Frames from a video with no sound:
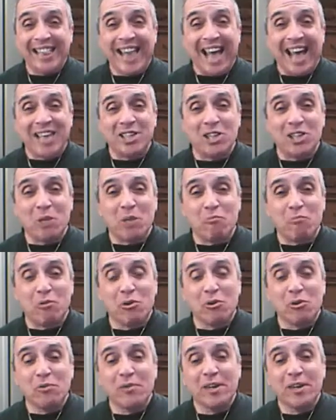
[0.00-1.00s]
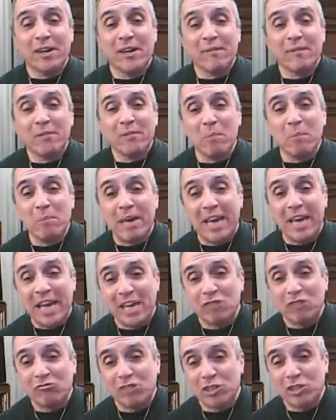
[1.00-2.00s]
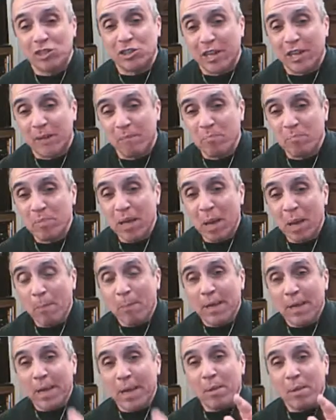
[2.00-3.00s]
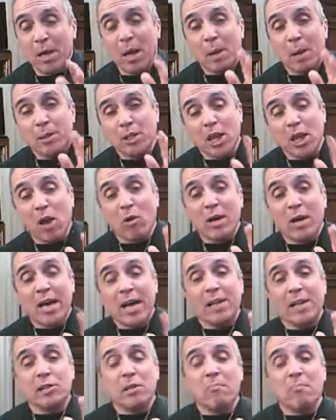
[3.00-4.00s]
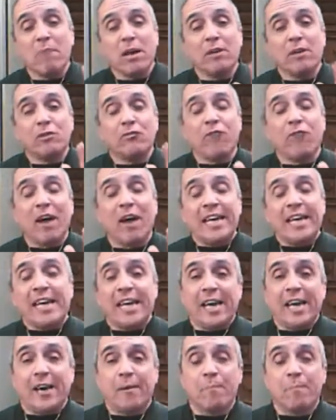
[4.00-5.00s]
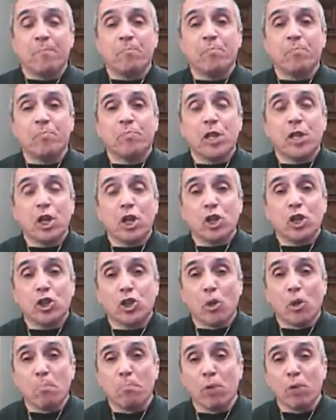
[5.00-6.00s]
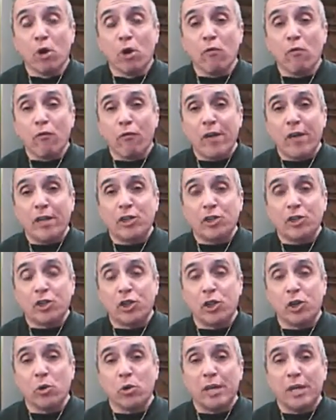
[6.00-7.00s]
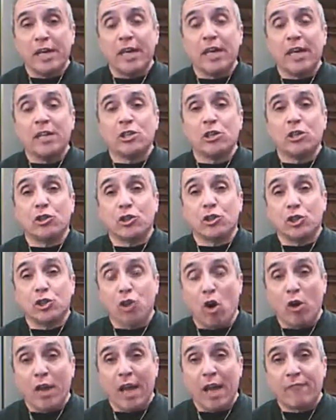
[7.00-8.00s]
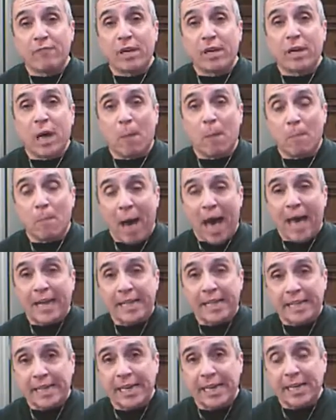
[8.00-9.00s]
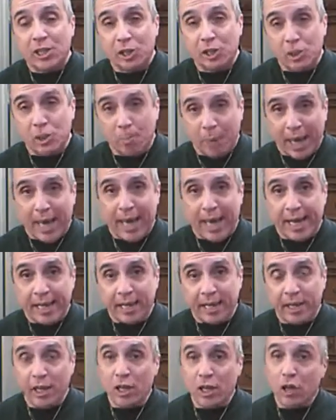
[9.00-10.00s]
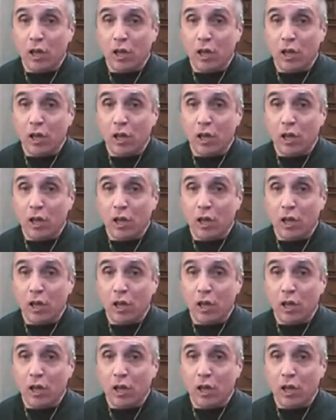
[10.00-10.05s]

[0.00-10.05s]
That should prove to be interesting. But, it's funny here. The bluefish tuna is a sought-after commodity in Japan.